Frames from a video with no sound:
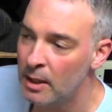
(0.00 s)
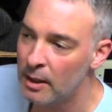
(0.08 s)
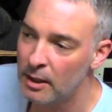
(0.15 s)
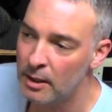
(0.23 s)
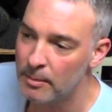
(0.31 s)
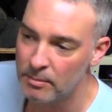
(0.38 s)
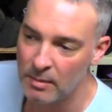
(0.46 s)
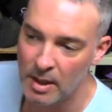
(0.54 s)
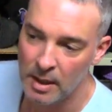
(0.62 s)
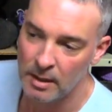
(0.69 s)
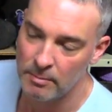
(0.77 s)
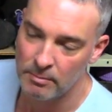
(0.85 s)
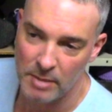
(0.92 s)
Um,
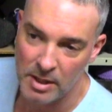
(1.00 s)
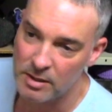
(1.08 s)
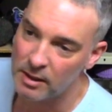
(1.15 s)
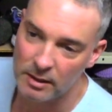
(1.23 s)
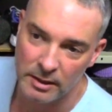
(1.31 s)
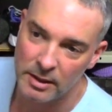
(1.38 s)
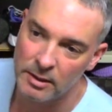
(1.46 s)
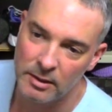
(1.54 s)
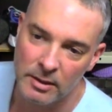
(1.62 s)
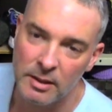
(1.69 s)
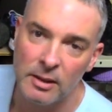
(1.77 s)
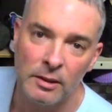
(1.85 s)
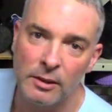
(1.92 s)
basically, the,
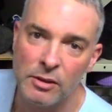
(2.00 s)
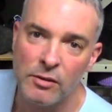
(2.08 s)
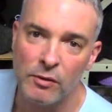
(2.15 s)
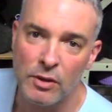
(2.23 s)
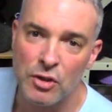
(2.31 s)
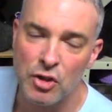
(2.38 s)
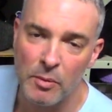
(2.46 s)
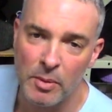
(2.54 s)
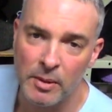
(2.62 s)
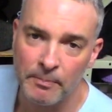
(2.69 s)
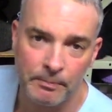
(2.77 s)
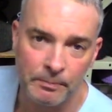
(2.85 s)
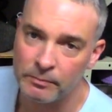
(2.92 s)
the deal is free
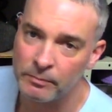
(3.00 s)
shipping